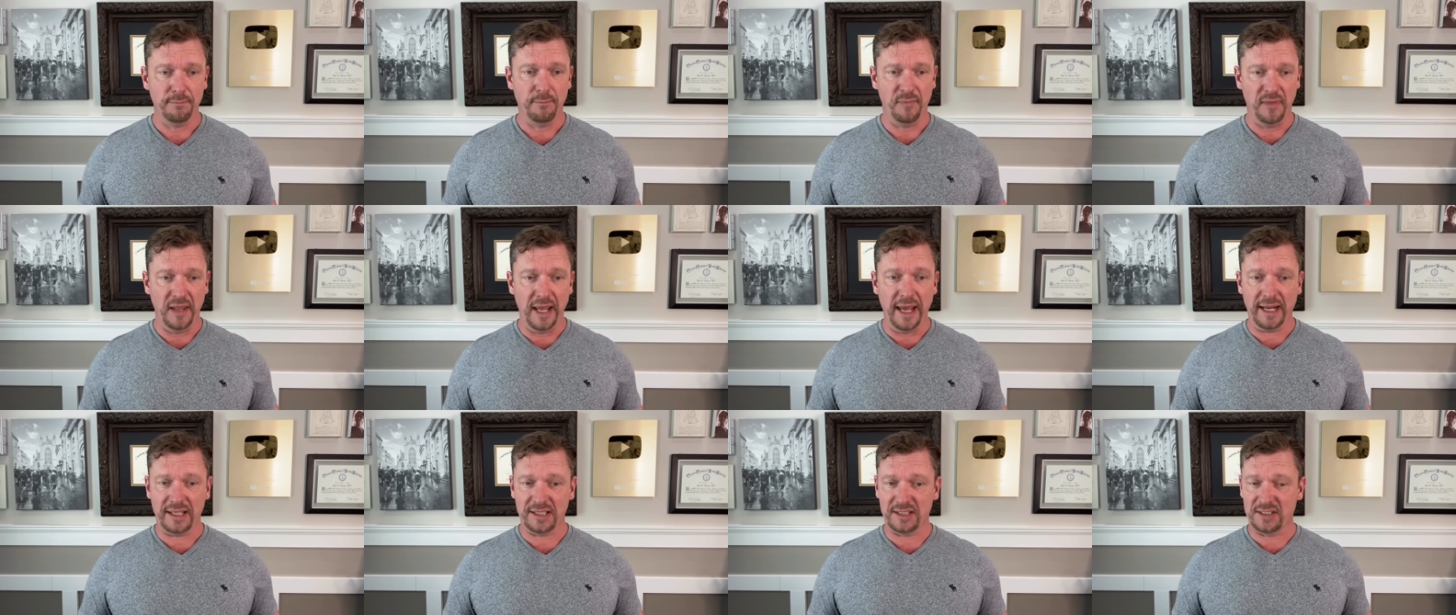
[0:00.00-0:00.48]

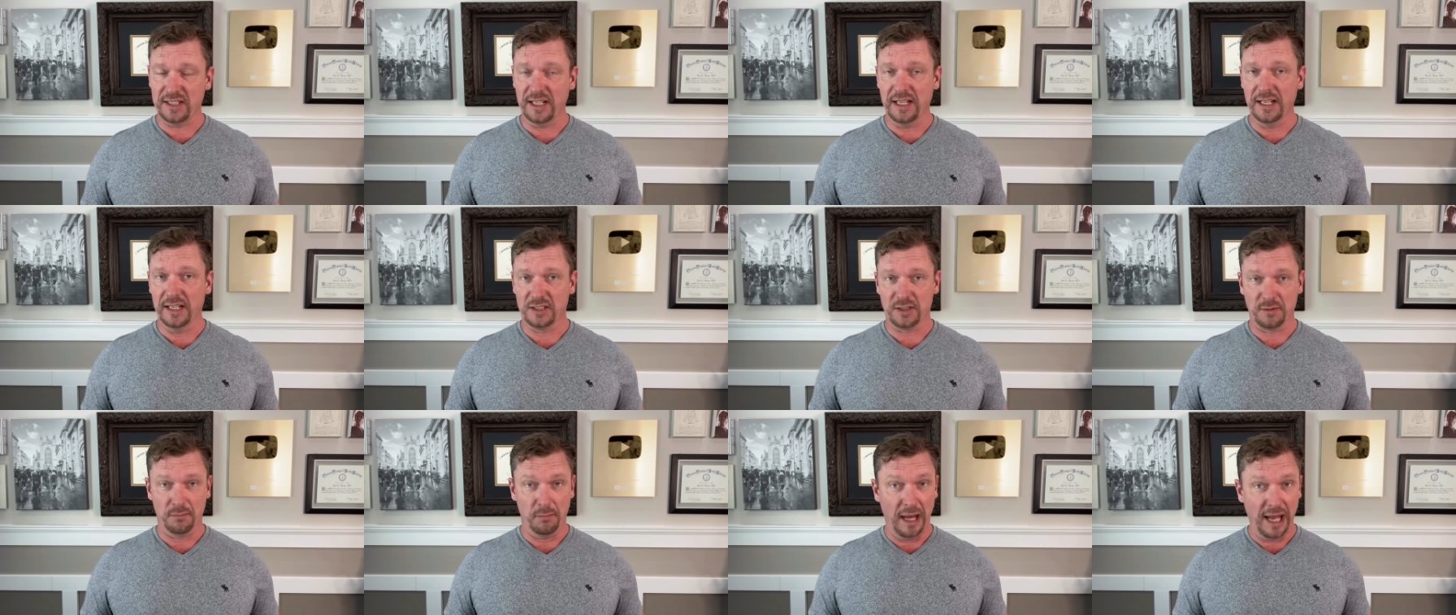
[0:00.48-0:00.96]
Next
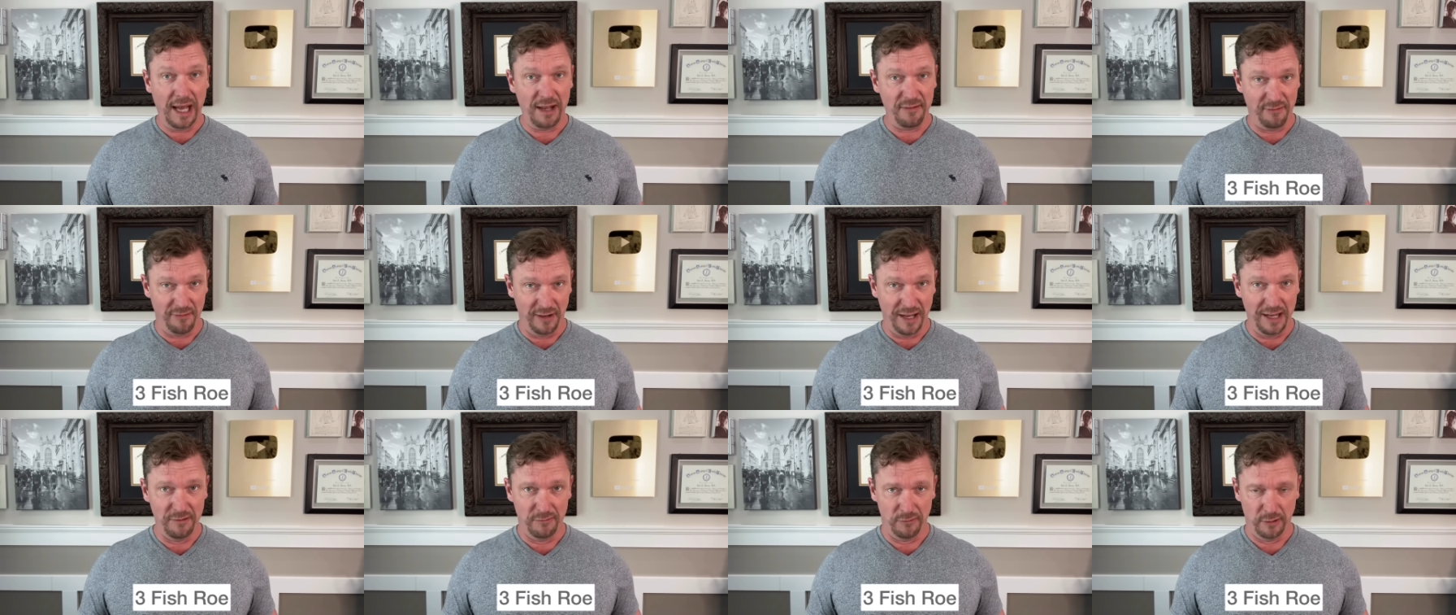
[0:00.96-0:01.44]
is my
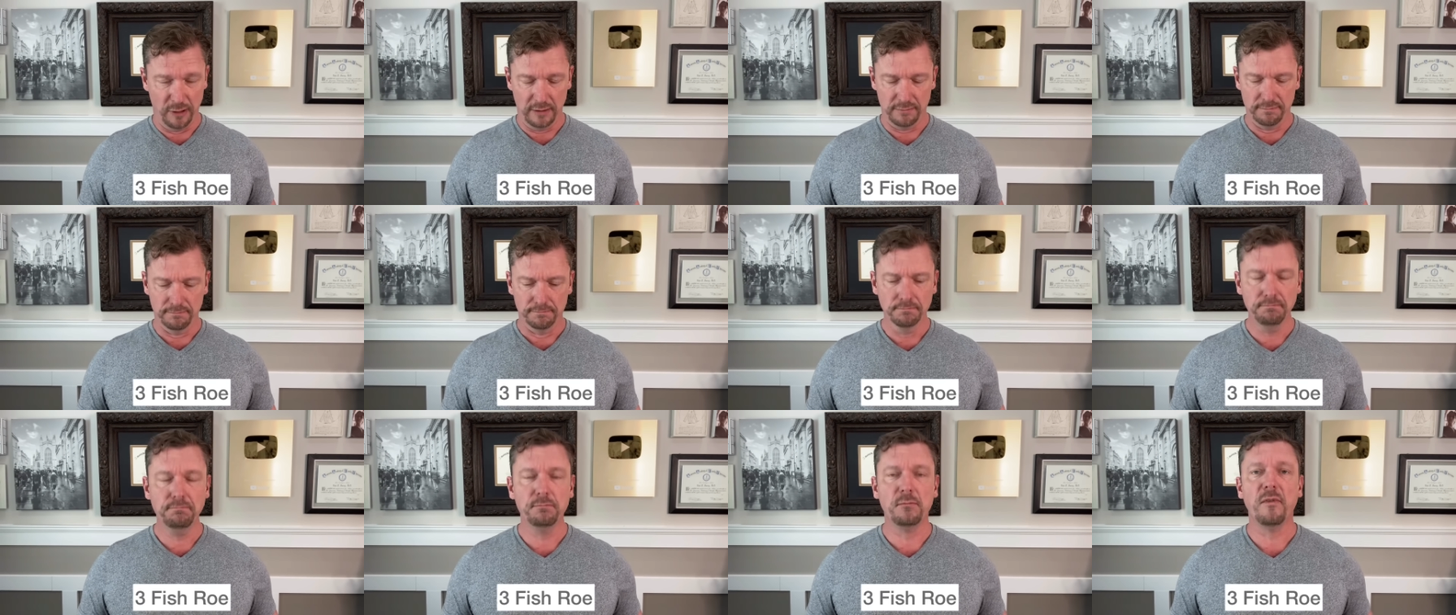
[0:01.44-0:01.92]
favorite,
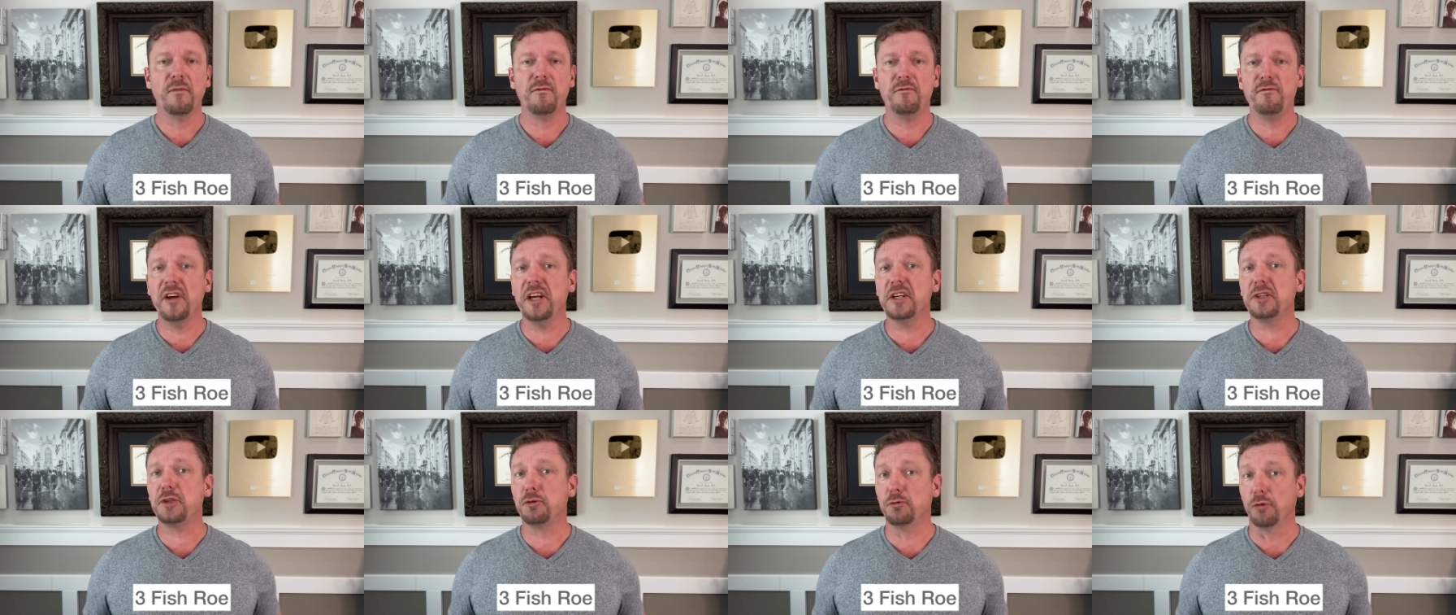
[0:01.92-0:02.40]

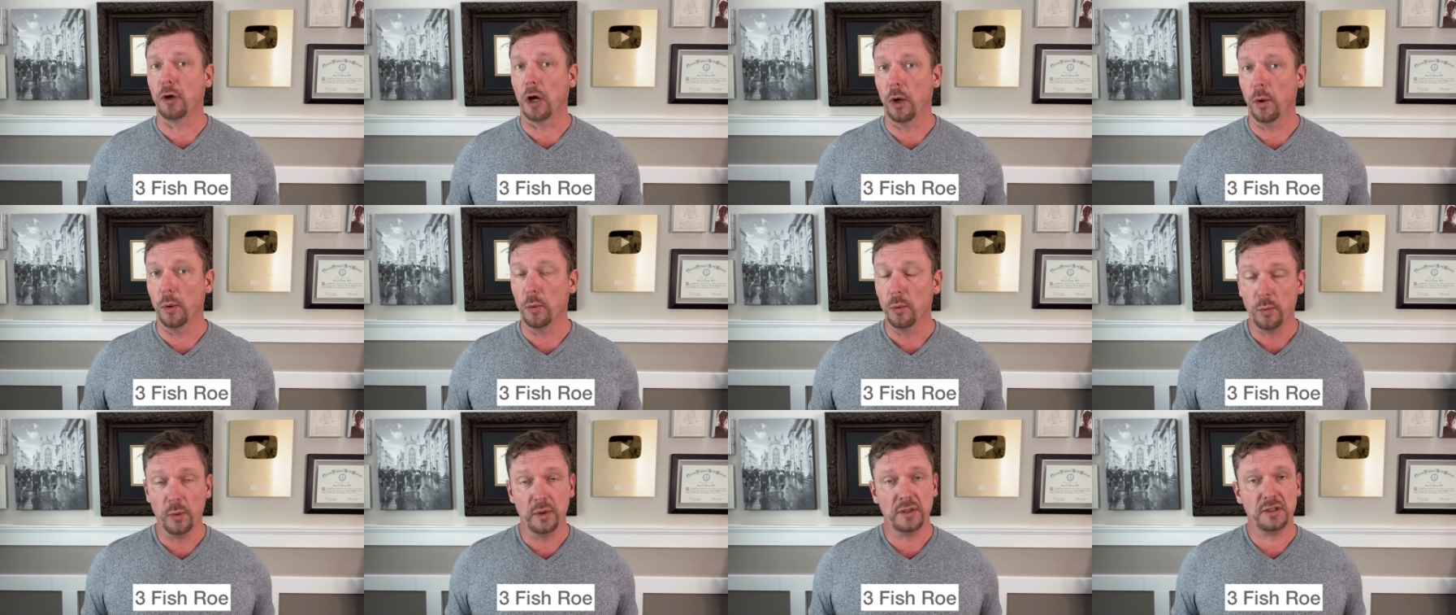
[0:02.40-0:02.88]
fish roe,
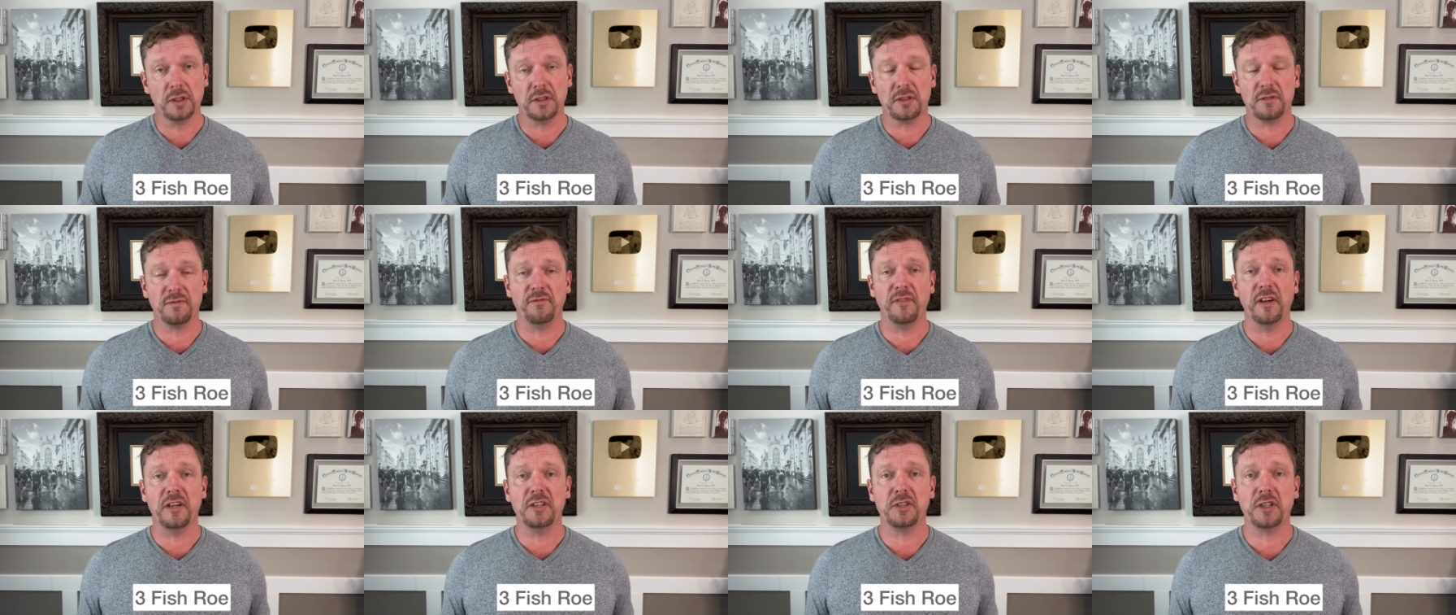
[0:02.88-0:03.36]
which is
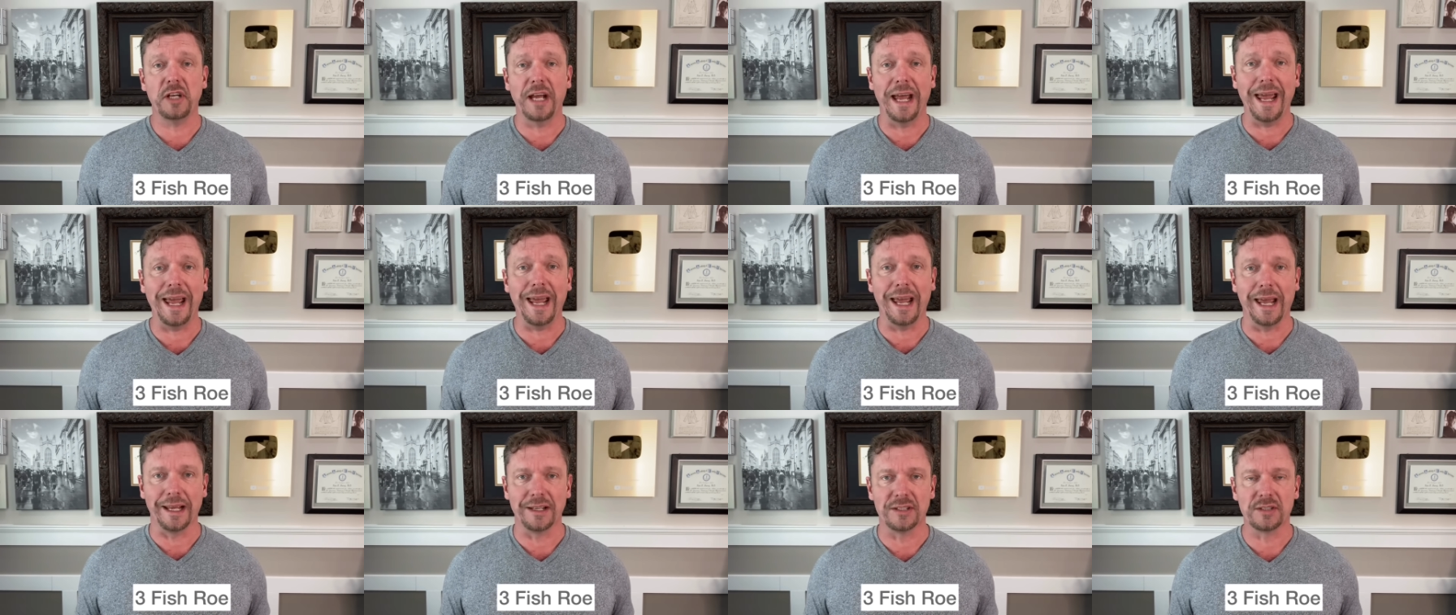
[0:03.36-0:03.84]
fish
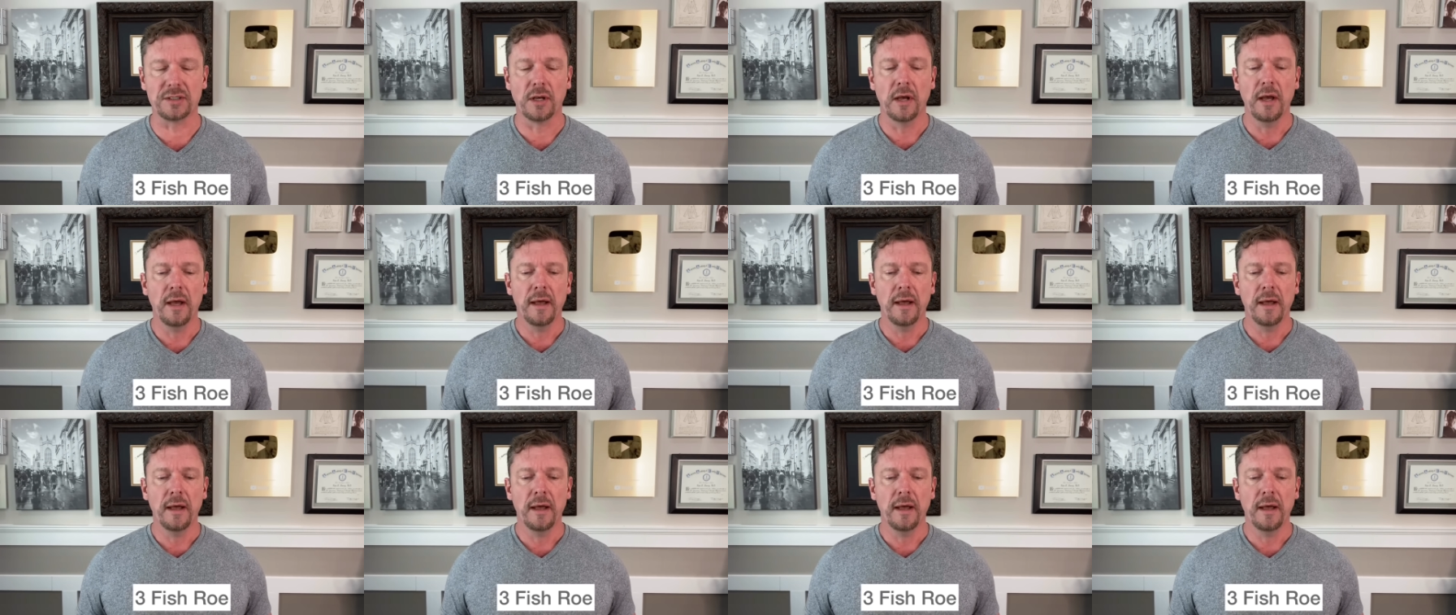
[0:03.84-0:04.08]
eggs.